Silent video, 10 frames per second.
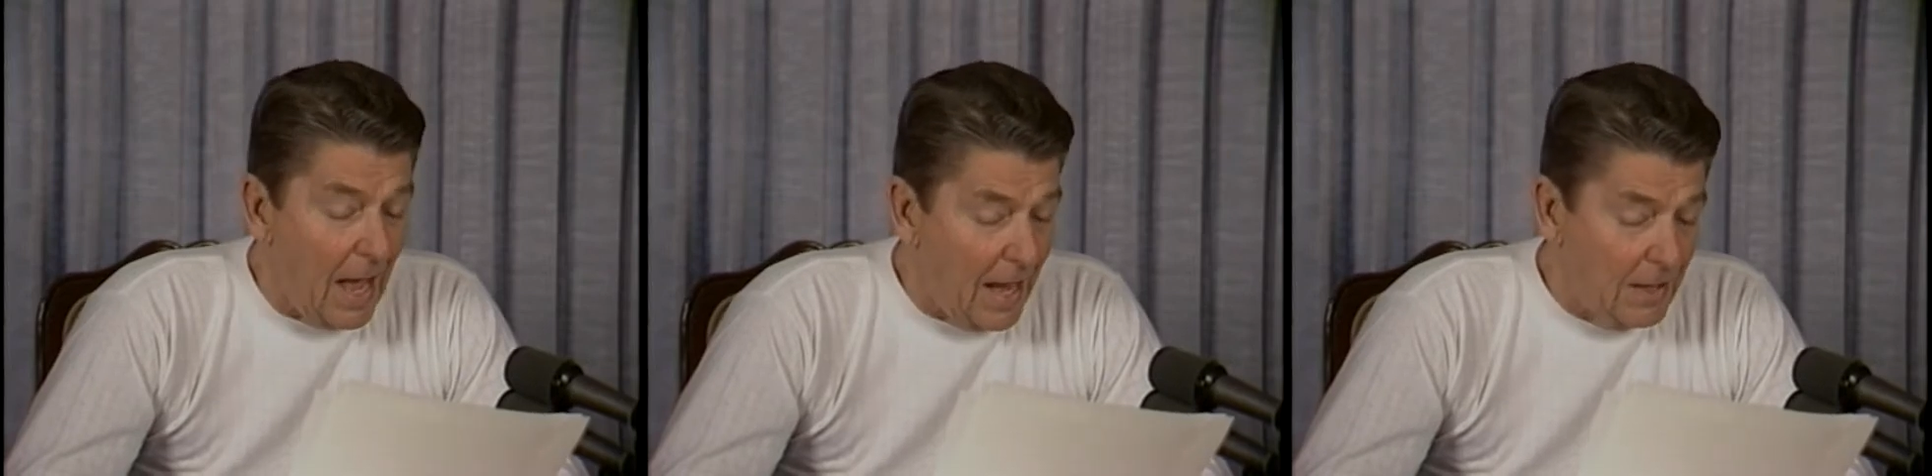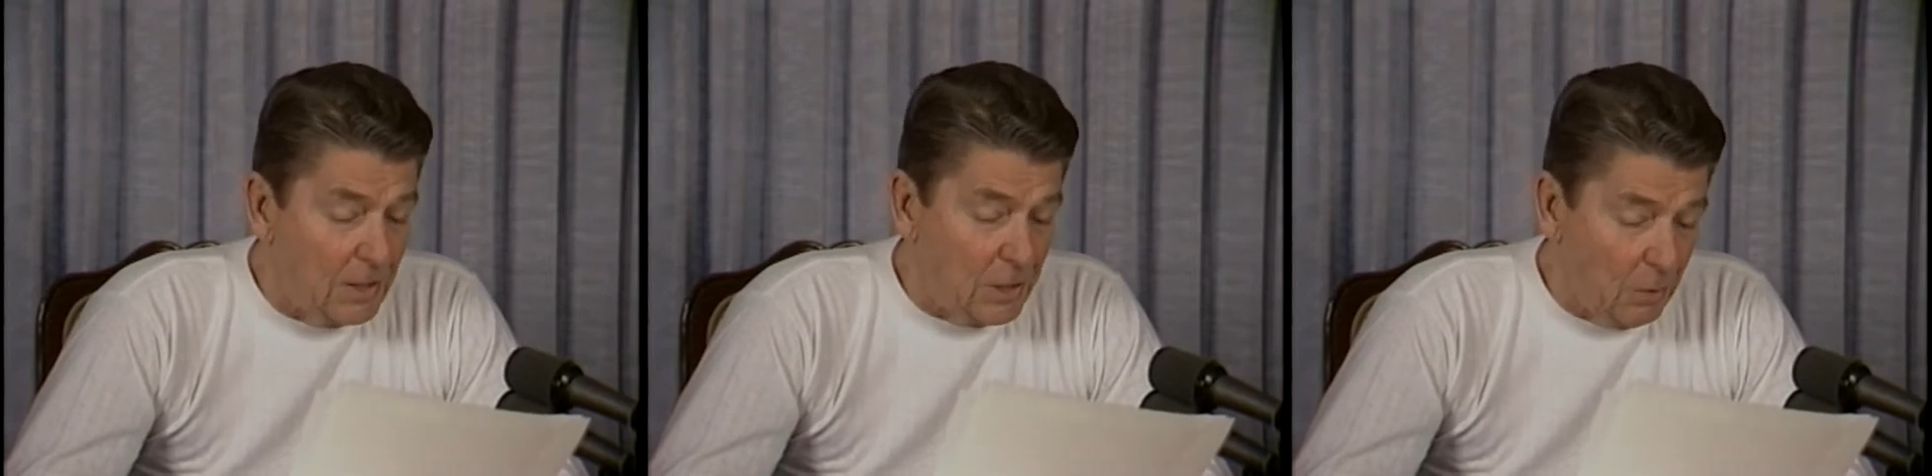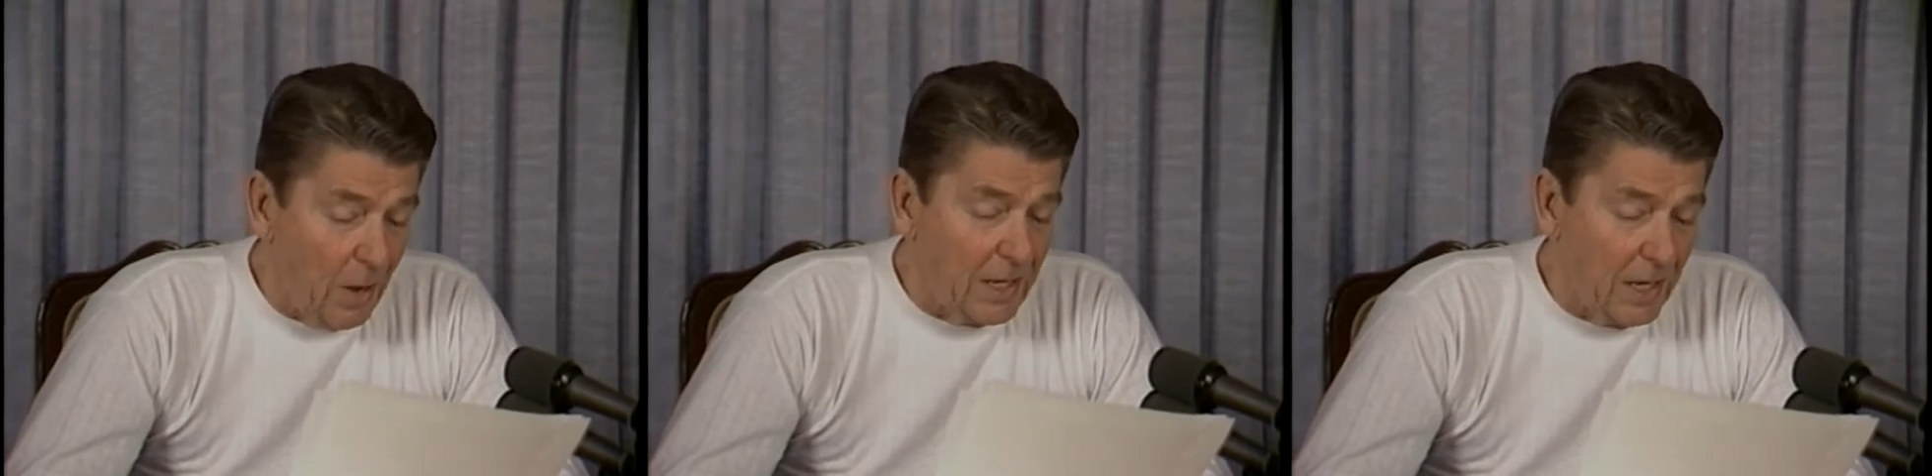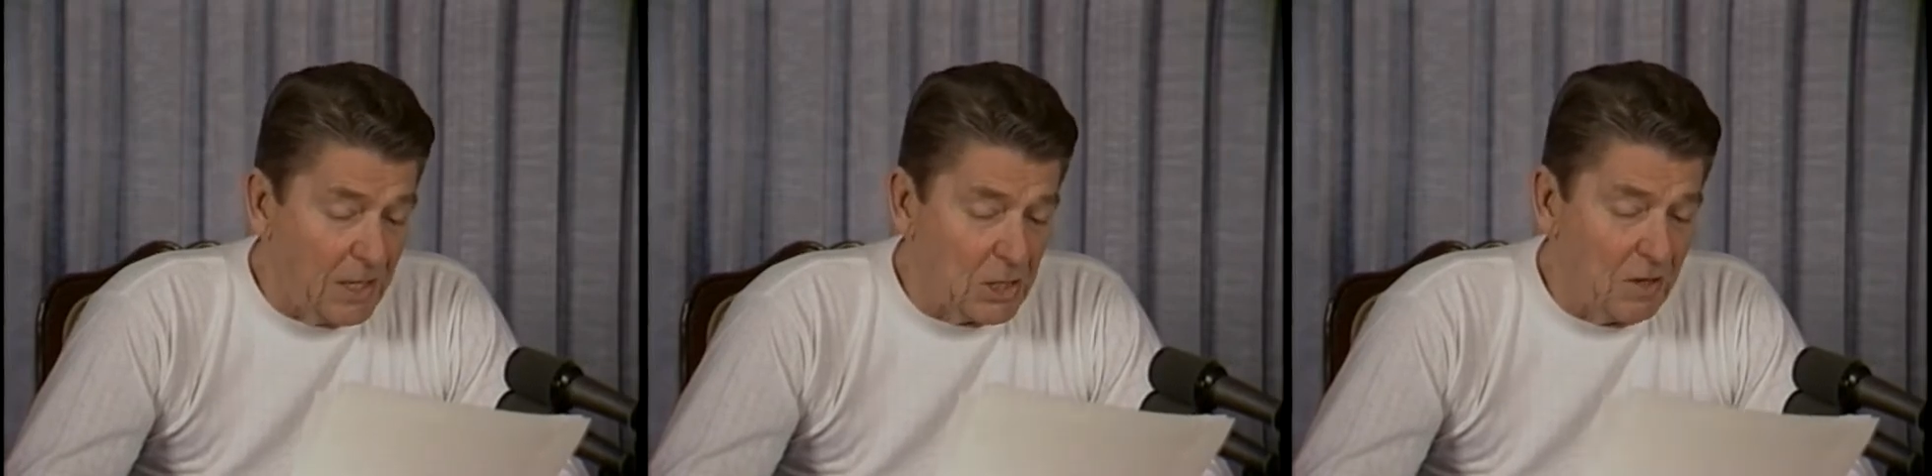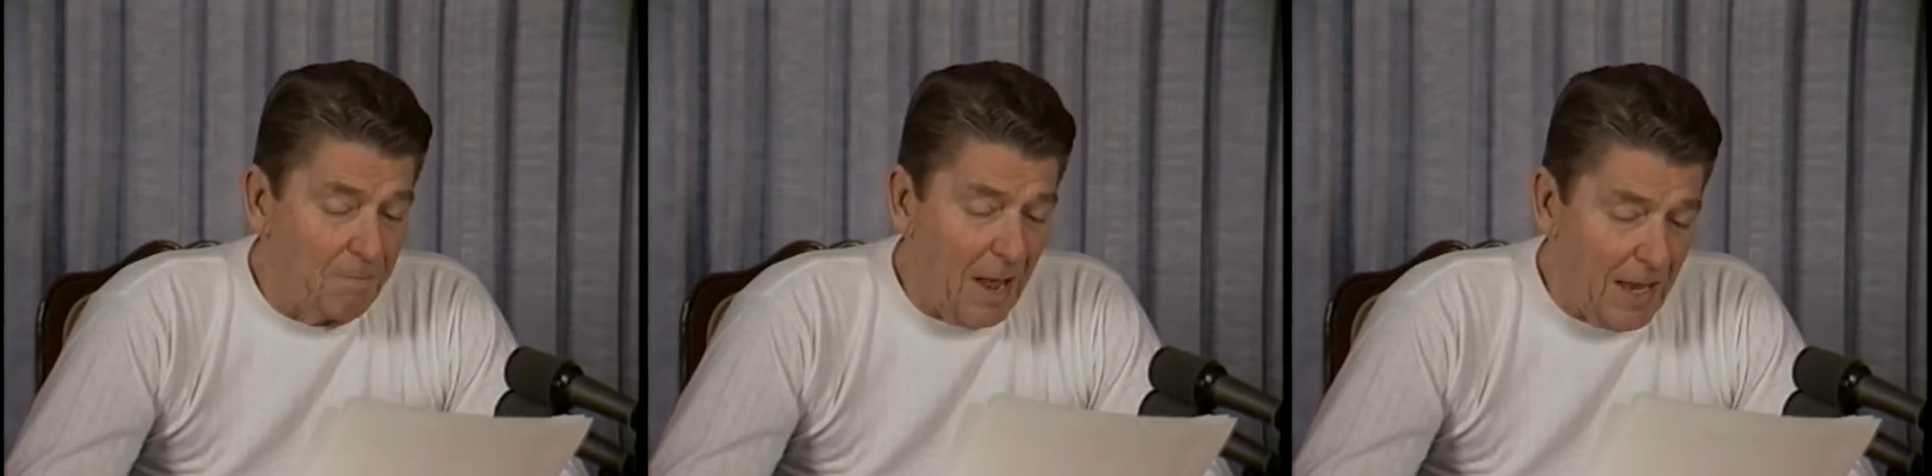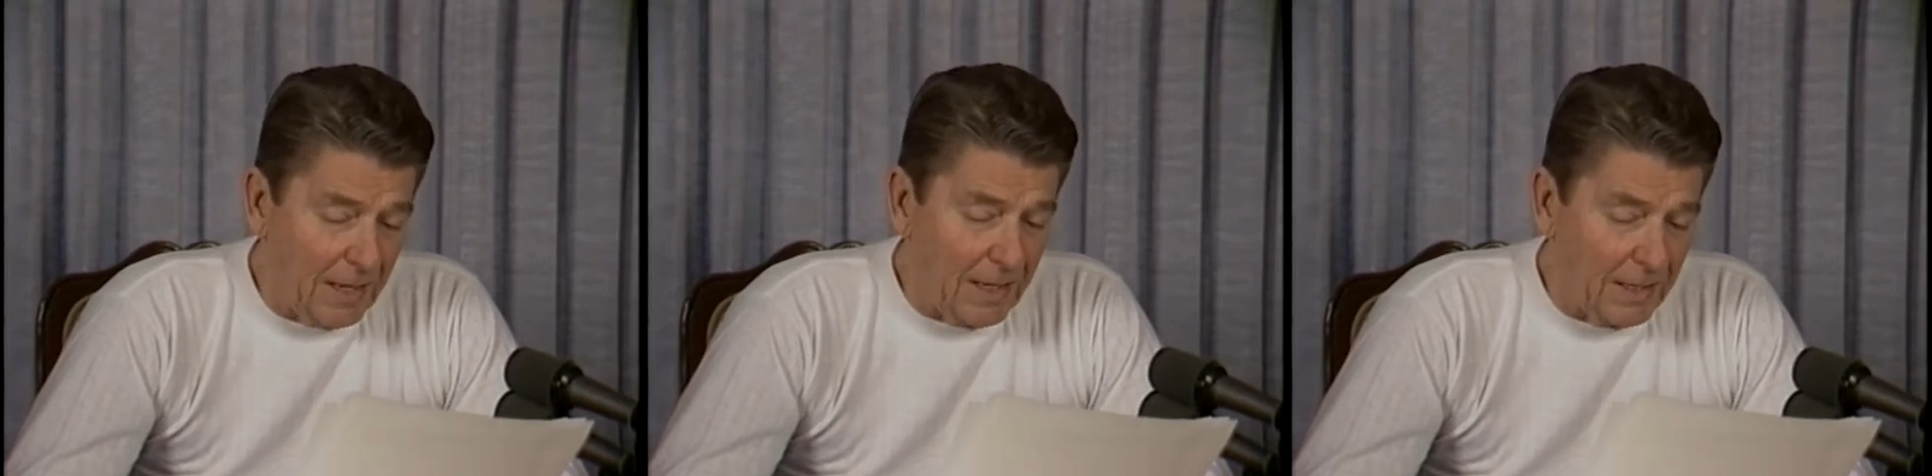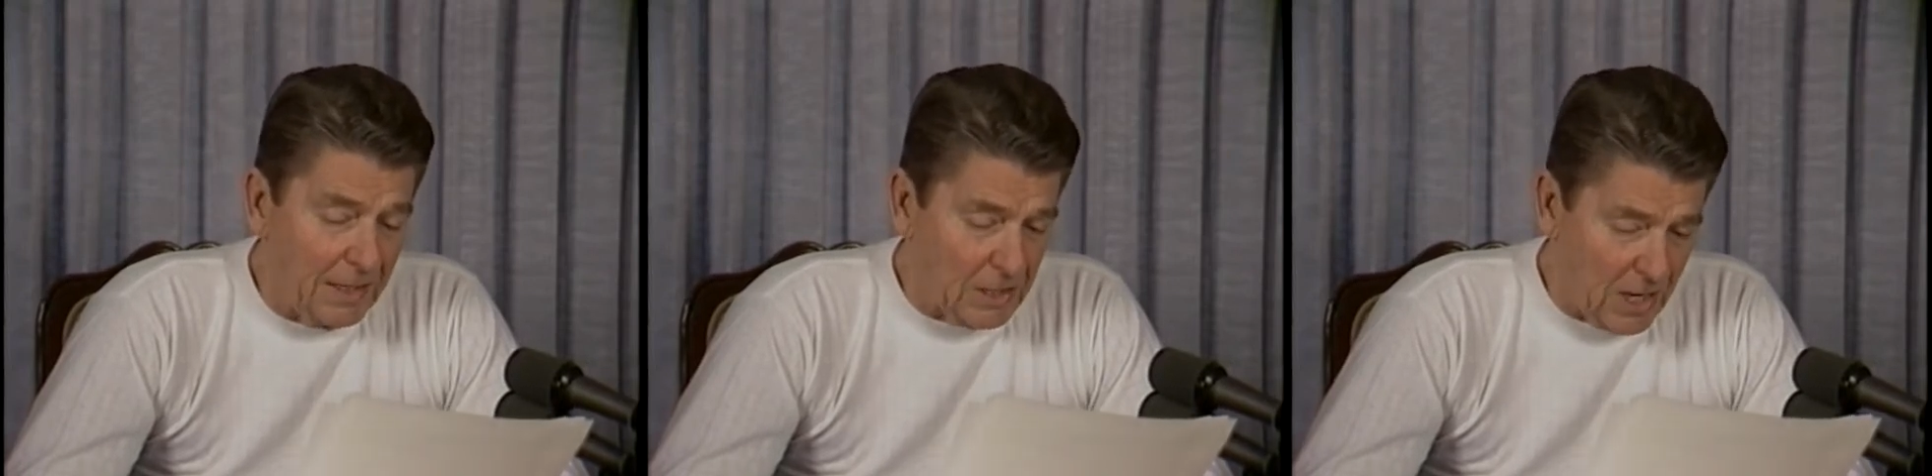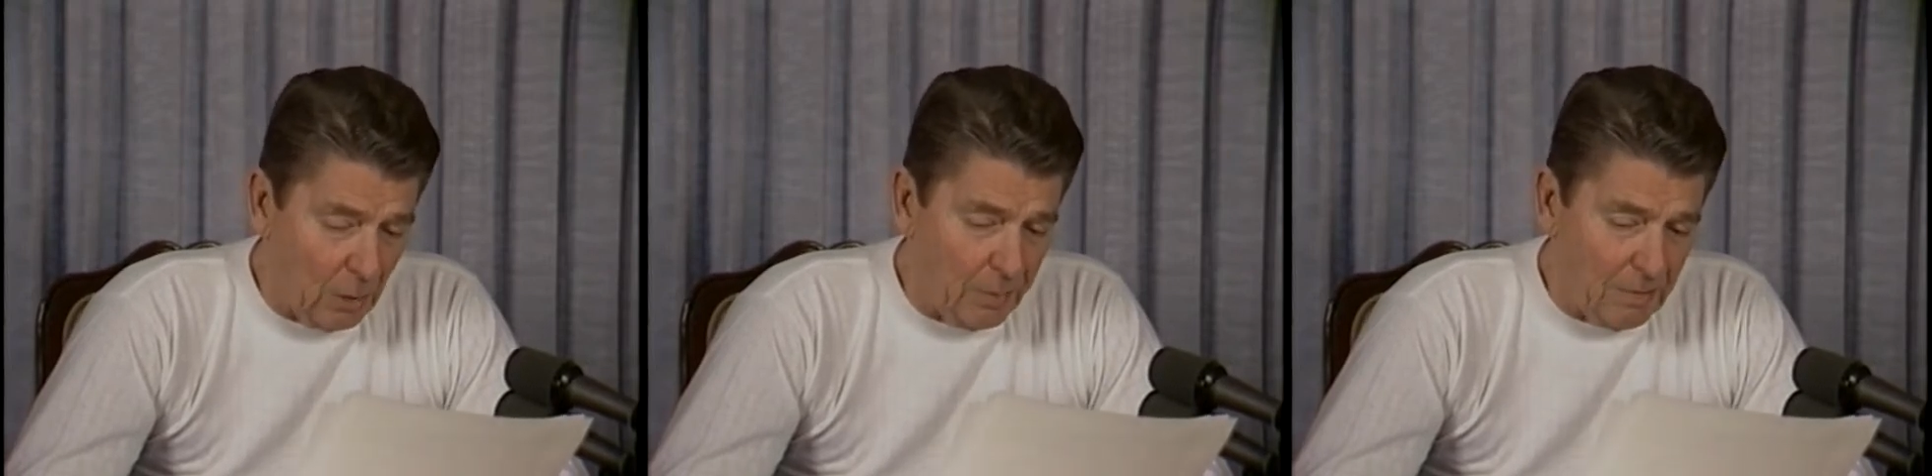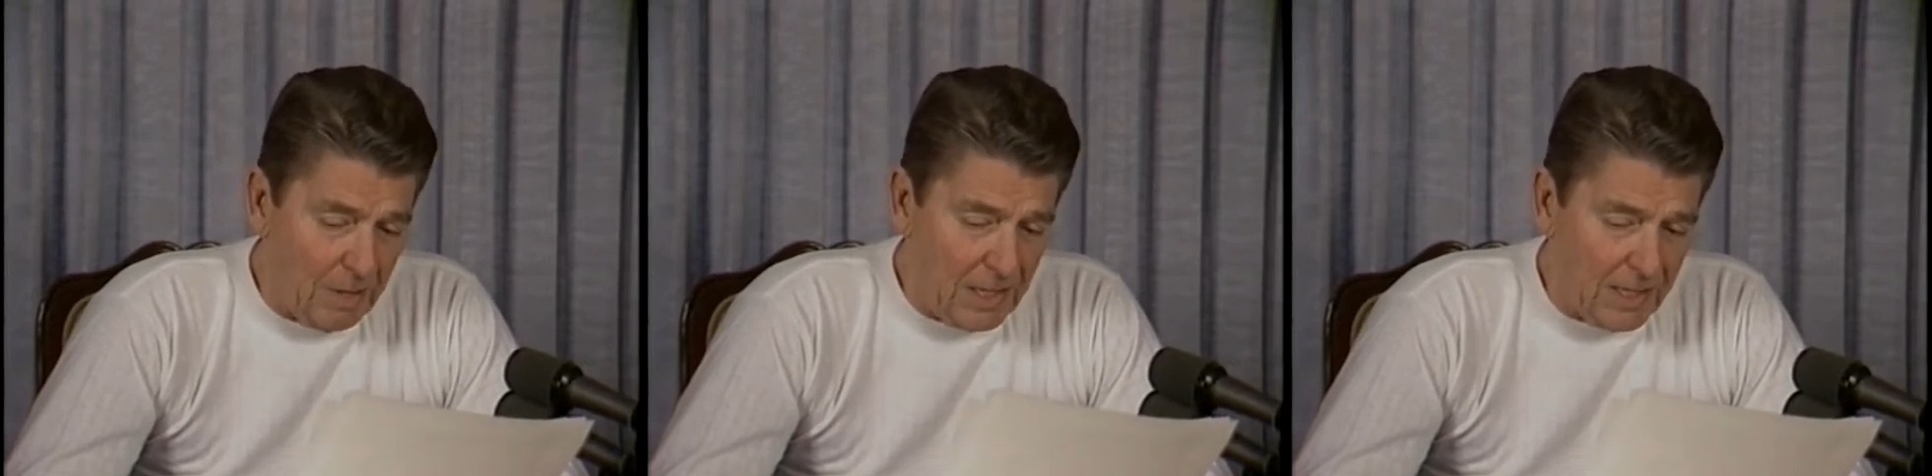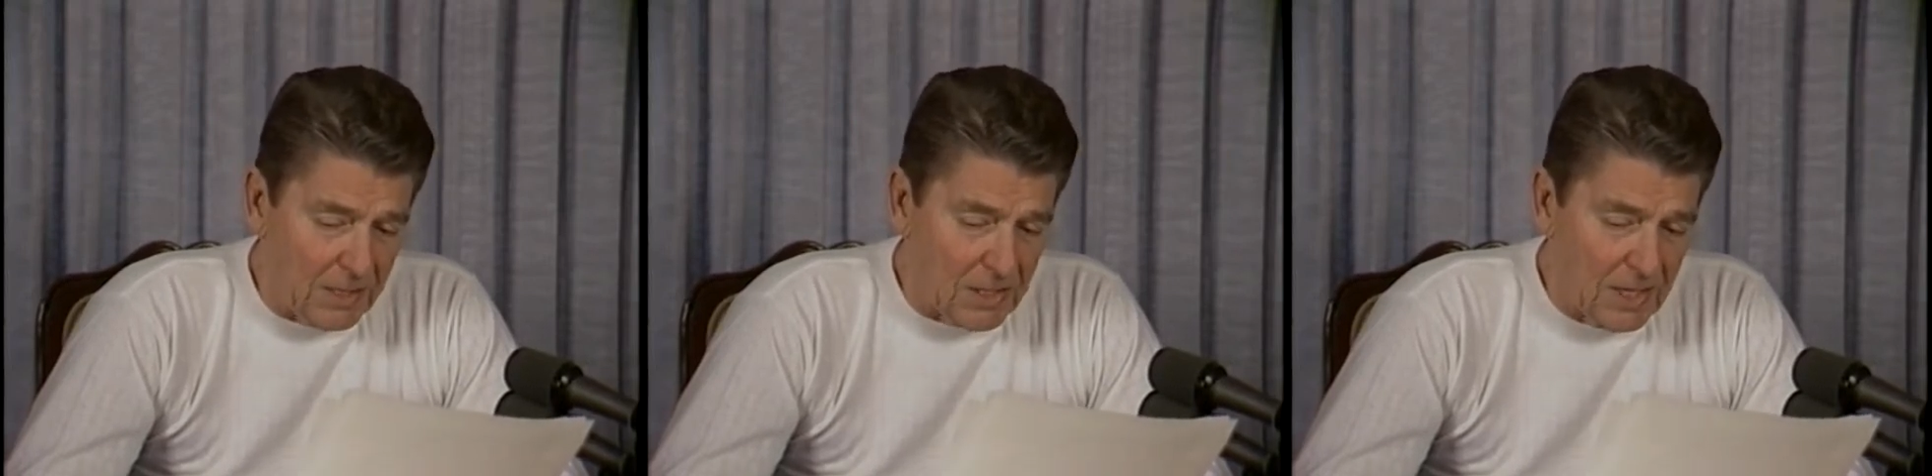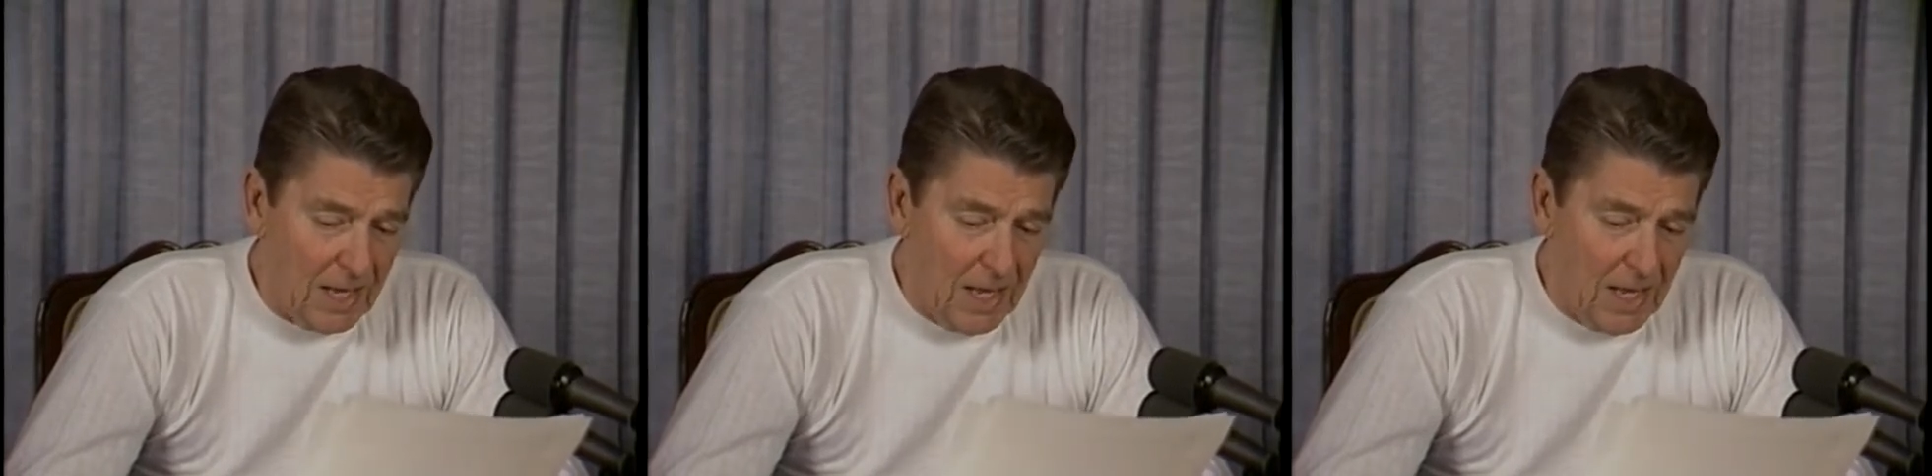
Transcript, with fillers: and deregulation of banking is helping millions.